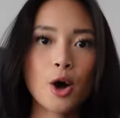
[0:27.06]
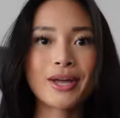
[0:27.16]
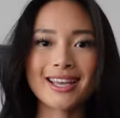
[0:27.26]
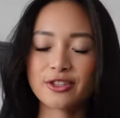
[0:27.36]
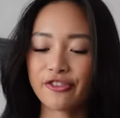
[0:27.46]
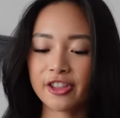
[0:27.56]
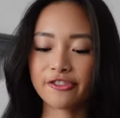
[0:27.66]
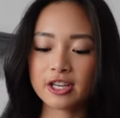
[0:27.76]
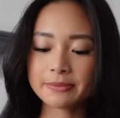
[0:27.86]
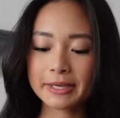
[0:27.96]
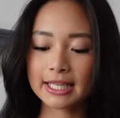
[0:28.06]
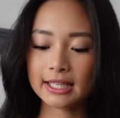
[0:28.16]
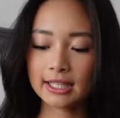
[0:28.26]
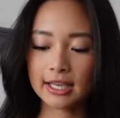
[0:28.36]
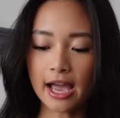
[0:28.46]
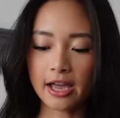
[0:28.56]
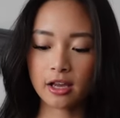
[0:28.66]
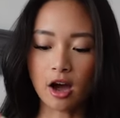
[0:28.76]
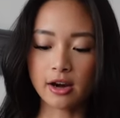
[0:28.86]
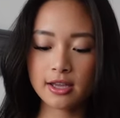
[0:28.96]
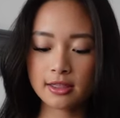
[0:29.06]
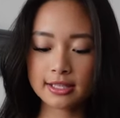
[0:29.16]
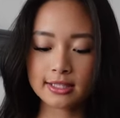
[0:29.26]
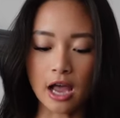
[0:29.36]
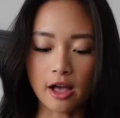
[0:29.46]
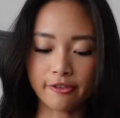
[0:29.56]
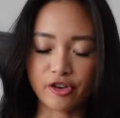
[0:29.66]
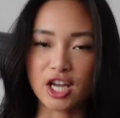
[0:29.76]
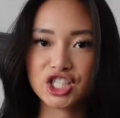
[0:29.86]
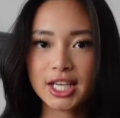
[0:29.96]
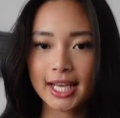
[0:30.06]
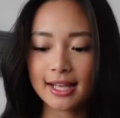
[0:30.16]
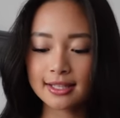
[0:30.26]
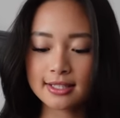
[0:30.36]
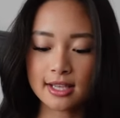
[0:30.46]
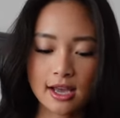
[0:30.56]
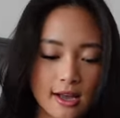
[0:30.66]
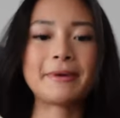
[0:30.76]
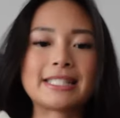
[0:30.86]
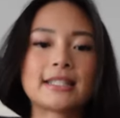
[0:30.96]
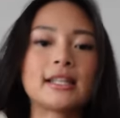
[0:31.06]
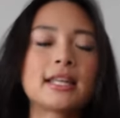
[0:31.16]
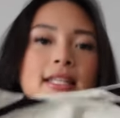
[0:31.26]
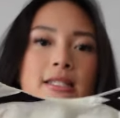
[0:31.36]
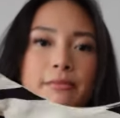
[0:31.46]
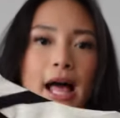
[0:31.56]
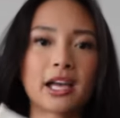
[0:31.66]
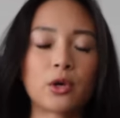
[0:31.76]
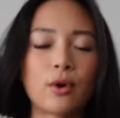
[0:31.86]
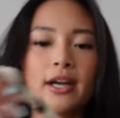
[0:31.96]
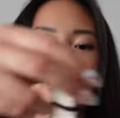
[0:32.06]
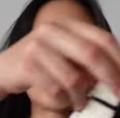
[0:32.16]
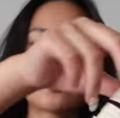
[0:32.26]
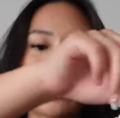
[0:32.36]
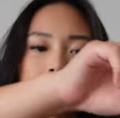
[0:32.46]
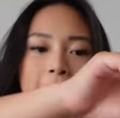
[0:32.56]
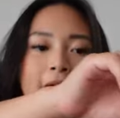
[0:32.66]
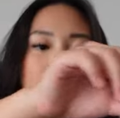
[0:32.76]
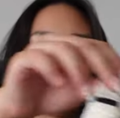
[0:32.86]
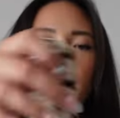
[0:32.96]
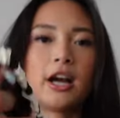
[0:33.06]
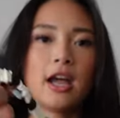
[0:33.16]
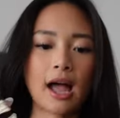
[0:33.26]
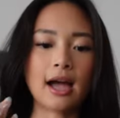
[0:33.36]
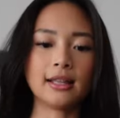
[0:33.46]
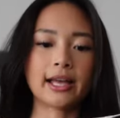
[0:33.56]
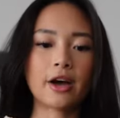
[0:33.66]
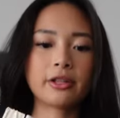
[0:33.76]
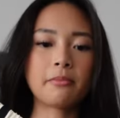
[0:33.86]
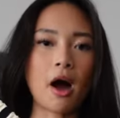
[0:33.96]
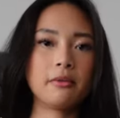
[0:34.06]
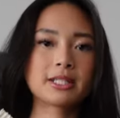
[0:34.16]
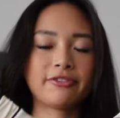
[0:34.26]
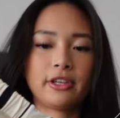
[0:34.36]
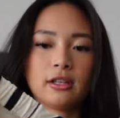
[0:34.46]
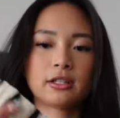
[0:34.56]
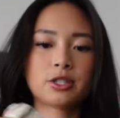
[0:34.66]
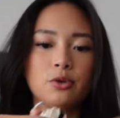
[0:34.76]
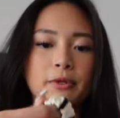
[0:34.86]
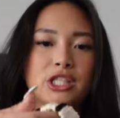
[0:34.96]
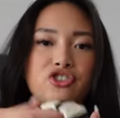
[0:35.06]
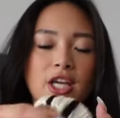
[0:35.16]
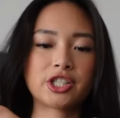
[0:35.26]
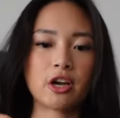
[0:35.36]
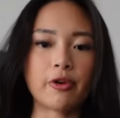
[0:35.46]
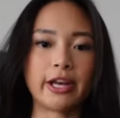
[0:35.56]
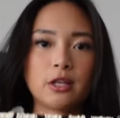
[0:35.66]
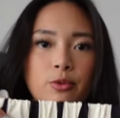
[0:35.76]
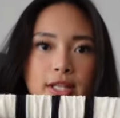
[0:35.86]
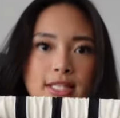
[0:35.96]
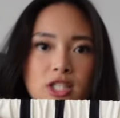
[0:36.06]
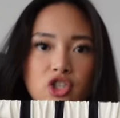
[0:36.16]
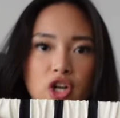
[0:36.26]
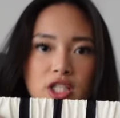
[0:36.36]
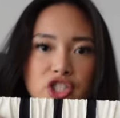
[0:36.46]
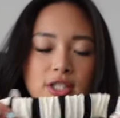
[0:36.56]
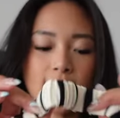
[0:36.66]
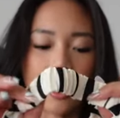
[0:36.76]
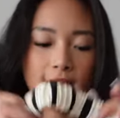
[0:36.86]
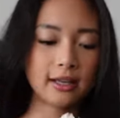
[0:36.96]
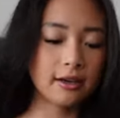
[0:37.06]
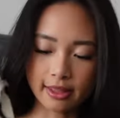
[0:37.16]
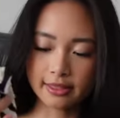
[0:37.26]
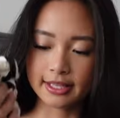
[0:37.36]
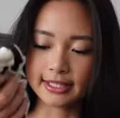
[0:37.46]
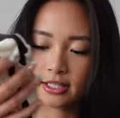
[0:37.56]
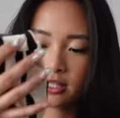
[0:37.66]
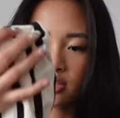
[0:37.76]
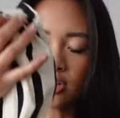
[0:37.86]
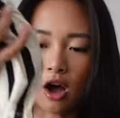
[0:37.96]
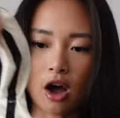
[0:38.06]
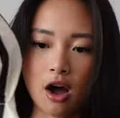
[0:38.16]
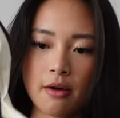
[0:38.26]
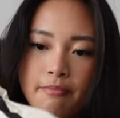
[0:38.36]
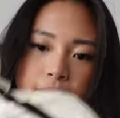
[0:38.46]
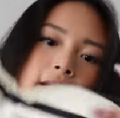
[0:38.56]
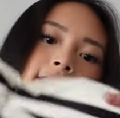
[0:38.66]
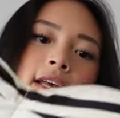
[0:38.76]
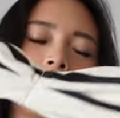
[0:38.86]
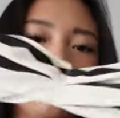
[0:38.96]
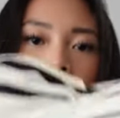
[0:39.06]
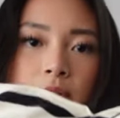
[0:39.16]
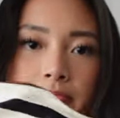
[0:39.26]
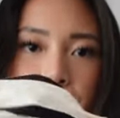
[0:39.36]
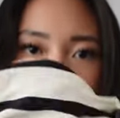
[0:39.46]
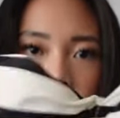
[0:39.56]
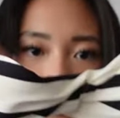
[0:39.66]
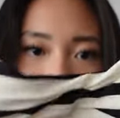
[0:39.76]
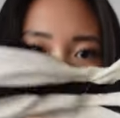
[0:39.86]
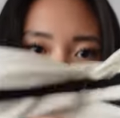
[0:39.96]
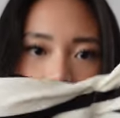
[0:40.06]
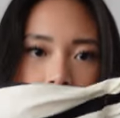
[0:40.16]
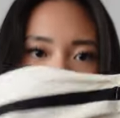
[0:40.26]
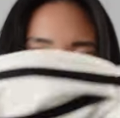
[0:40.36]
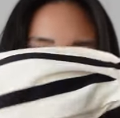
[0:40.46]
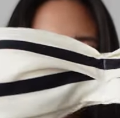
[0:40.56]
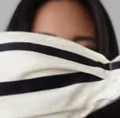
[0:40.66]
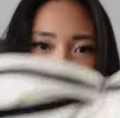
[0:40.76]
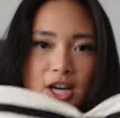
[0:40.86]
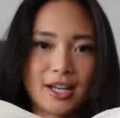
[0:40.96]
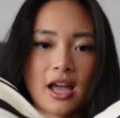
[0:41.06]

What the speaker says: Okay, so for the first bikini, I got it in the style French Kiss, basically this black and white stripe pattern. I like how the bottoms feel super stretchy already with this crunch side. And then this is the top. It's like a little bandeau action here.